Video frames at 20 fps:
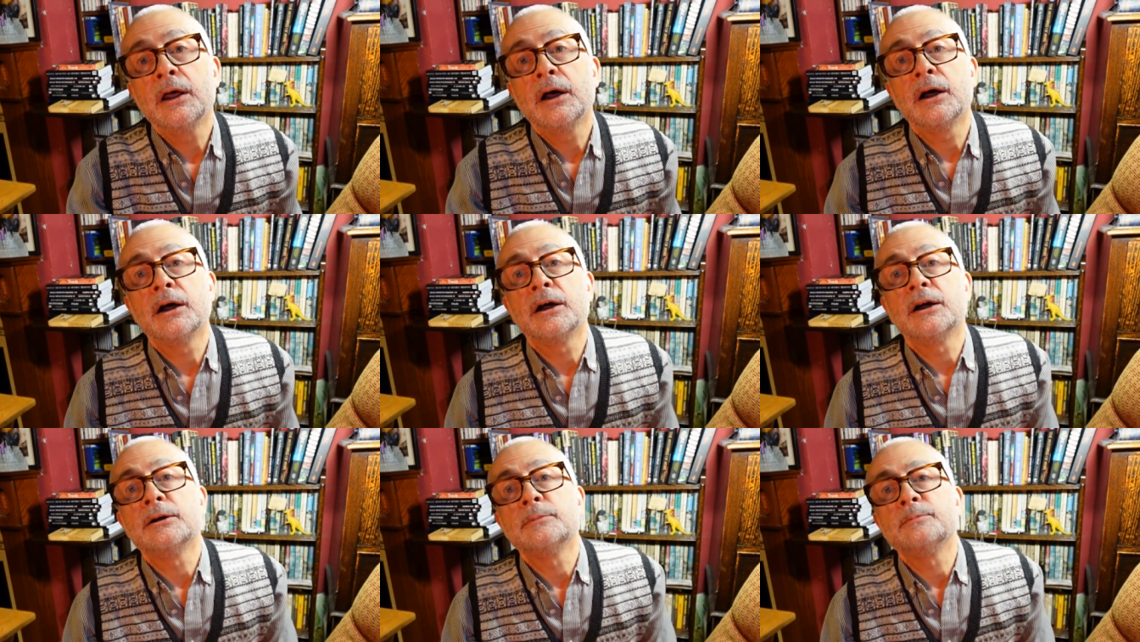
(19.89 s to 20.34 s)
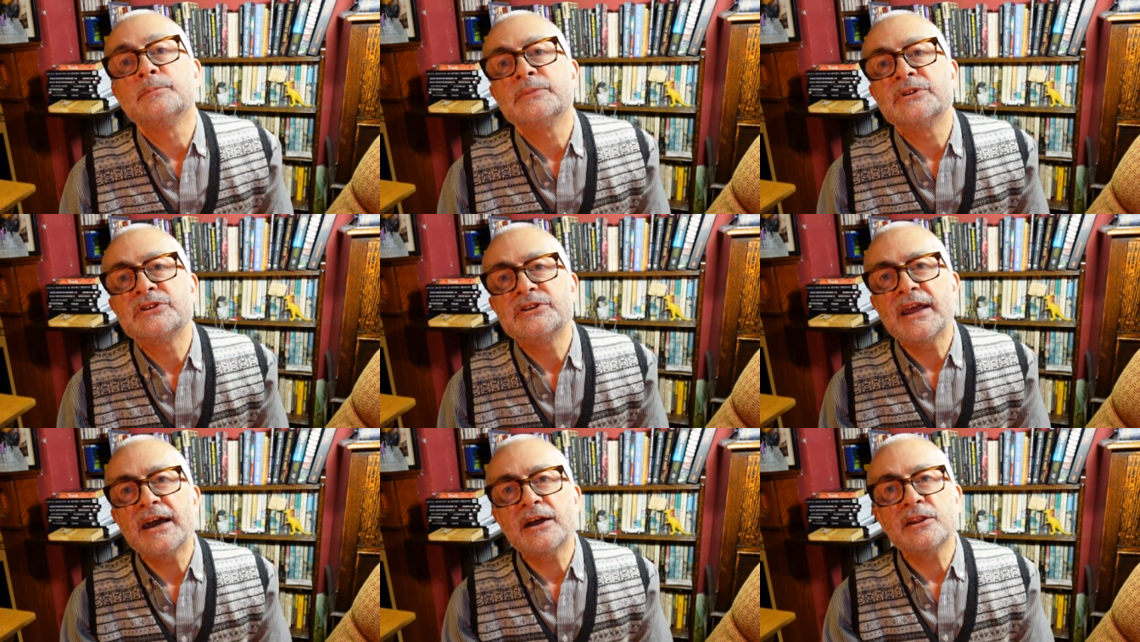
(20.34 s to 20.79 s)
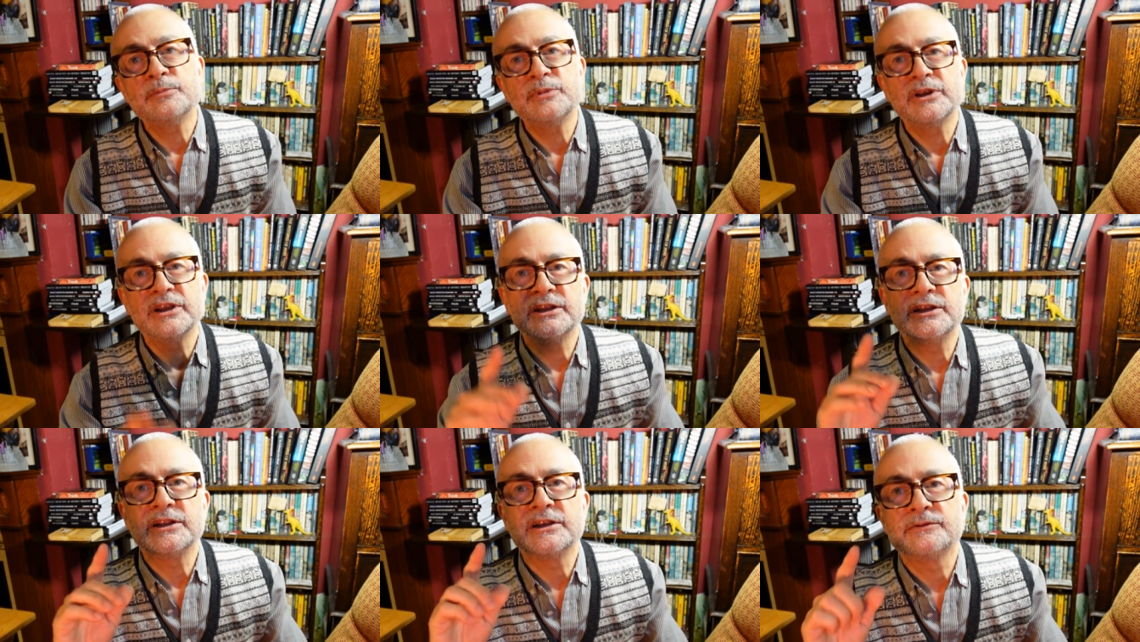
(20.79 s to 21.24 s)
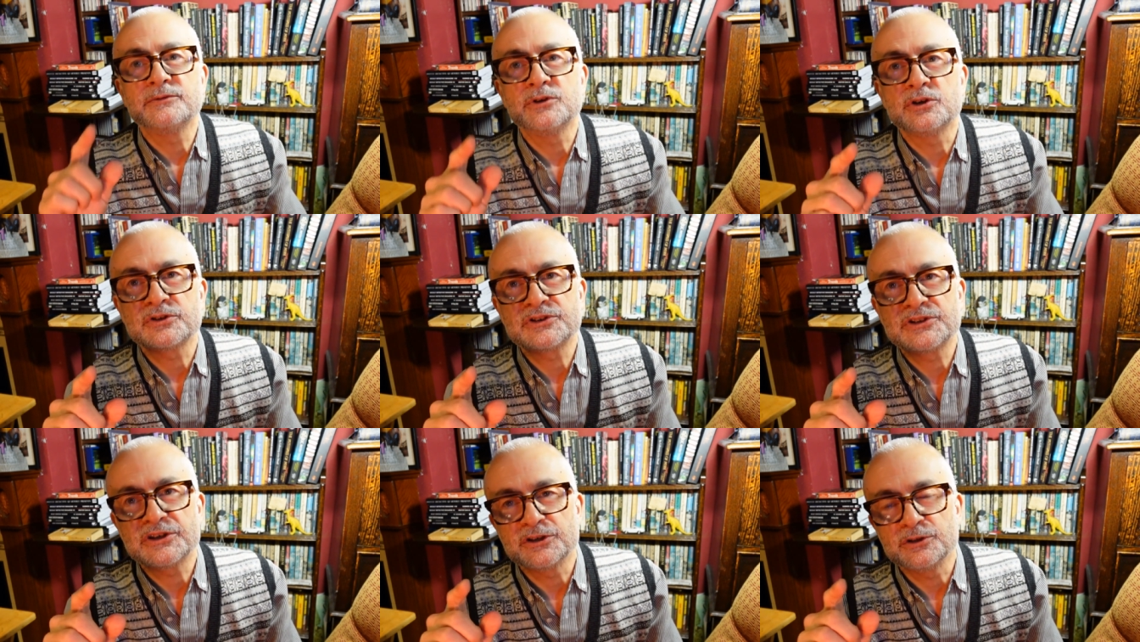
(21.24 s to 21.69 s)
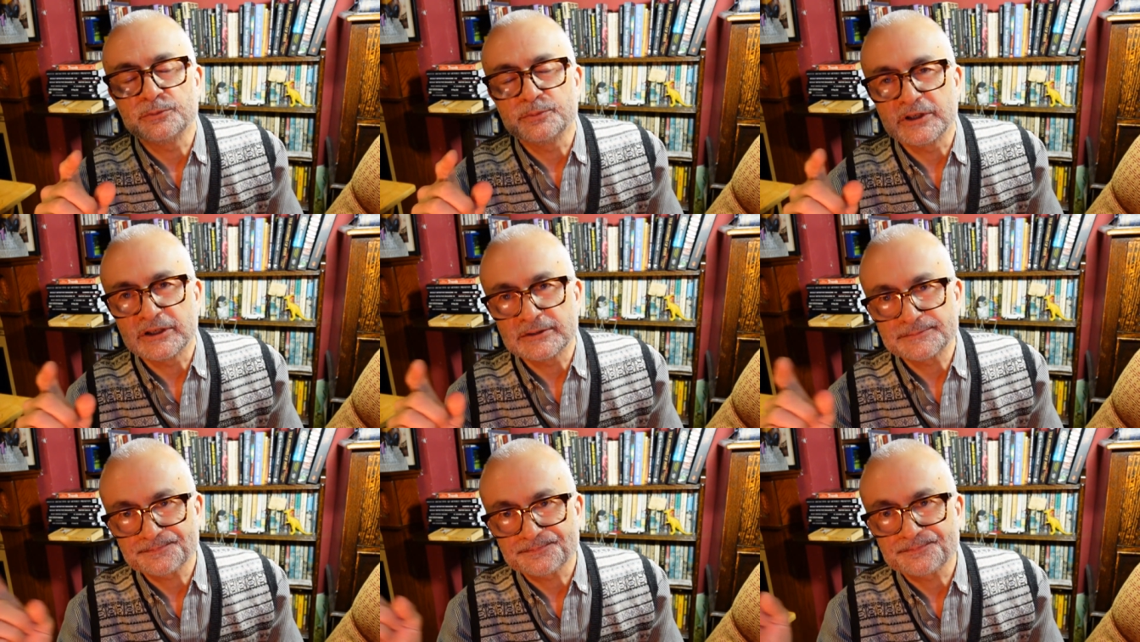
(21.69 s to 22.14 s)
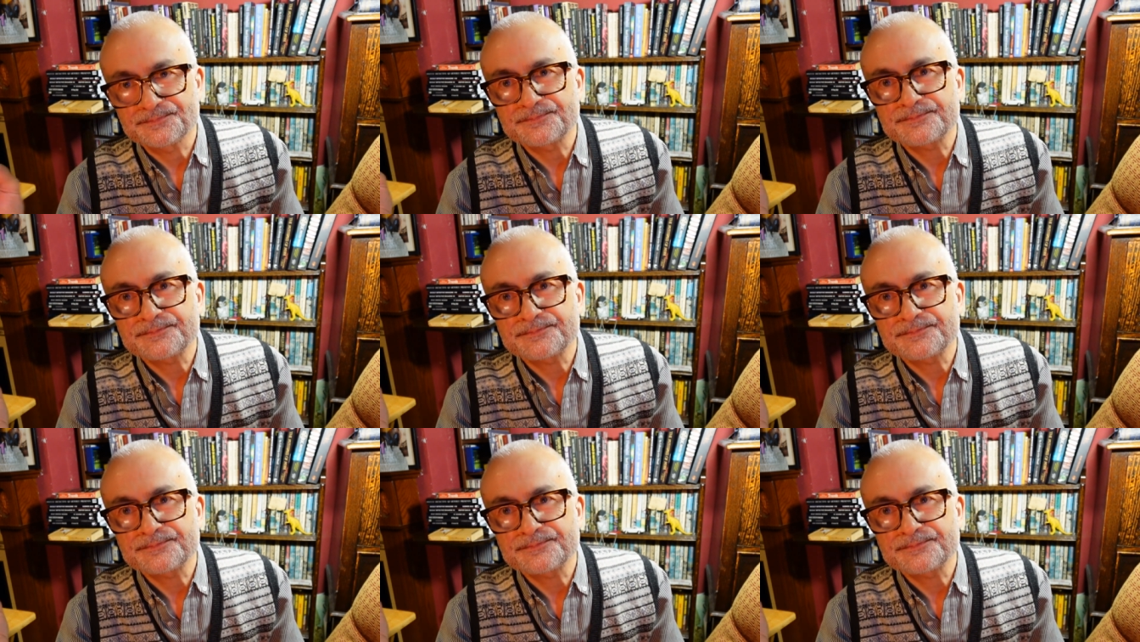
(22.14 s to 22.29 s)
Um, it's now the beginning of October.